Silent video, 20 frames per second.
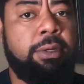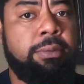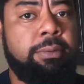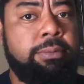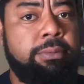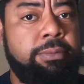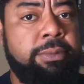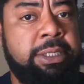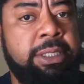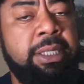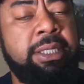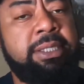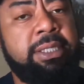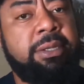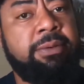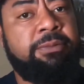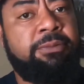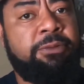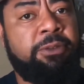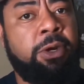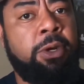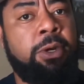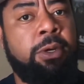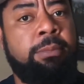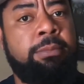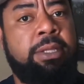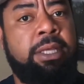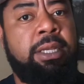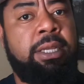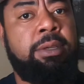since
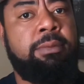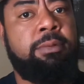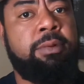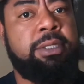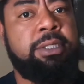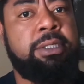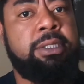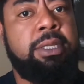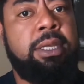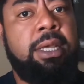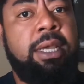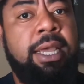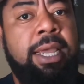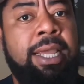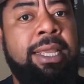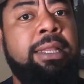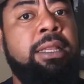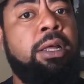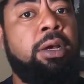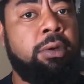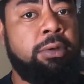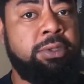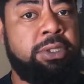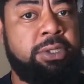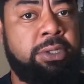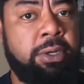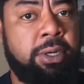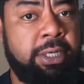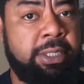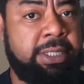confirmed that it was a Lone
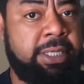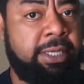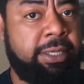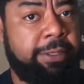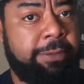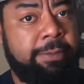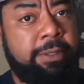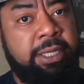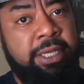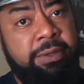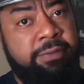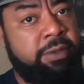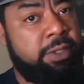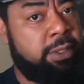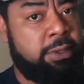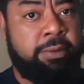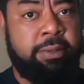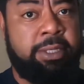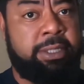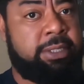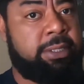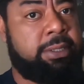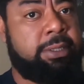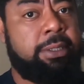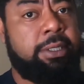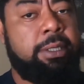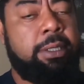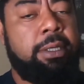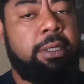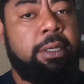Star tick, and even though it's
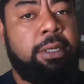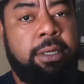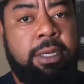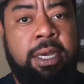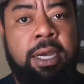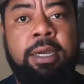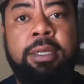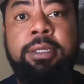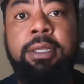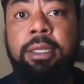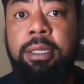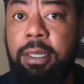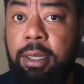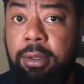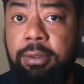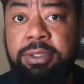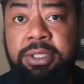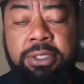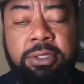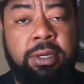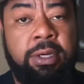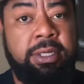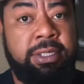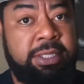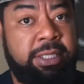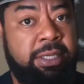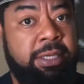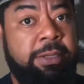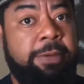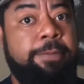called a Lone Star
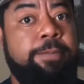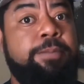tick,